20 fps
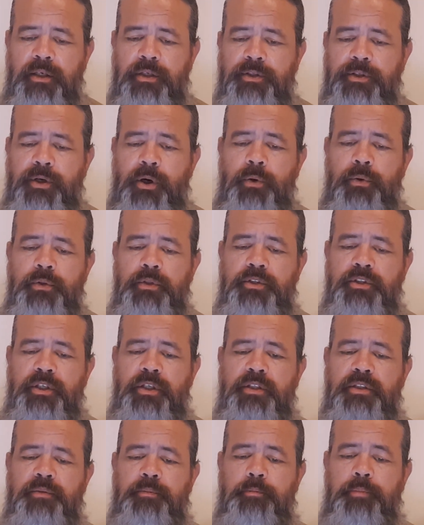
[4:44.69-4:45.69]
Don't
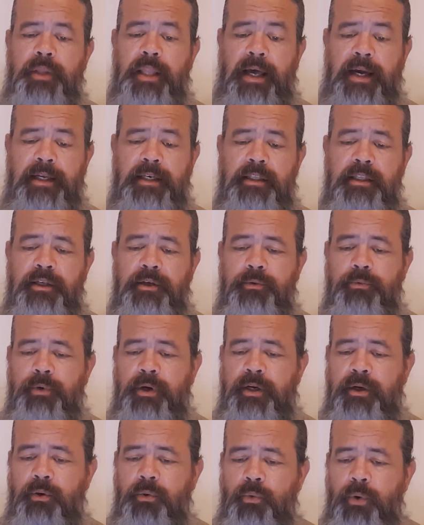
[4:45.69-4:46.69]
just blindly
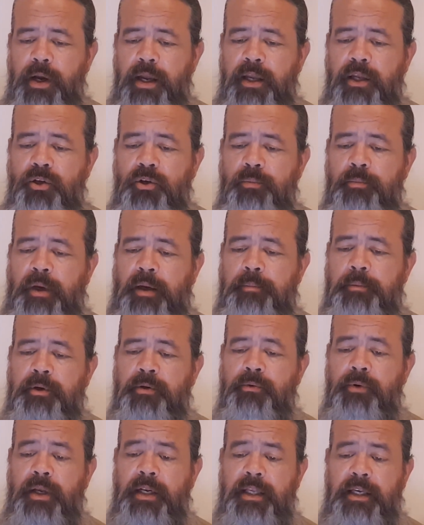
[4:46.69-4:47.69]
run away. You may be
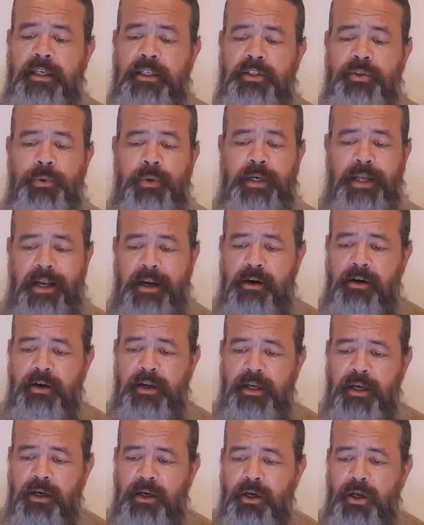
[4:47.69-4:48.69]
running into an
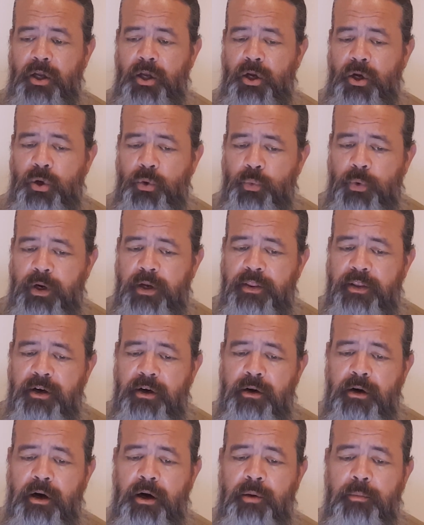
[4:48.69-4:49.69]
area where
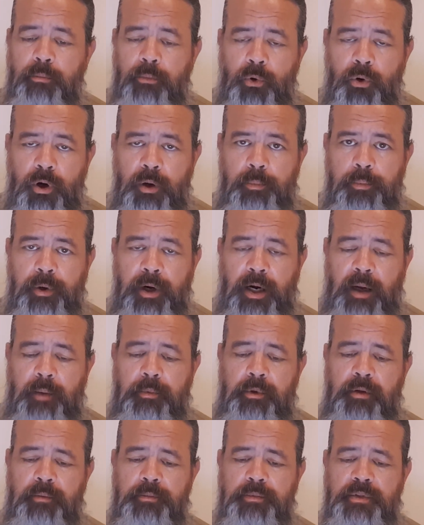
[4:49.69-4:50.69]
there are more
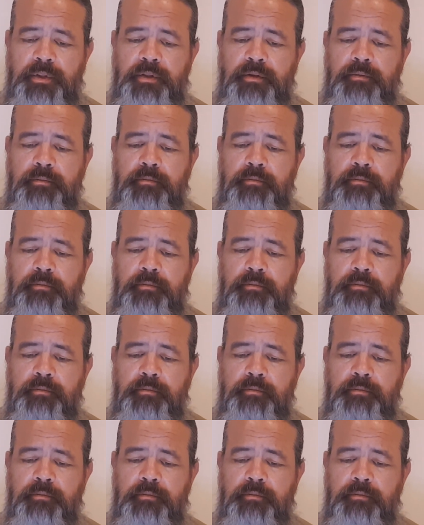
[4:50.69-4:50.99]
problems.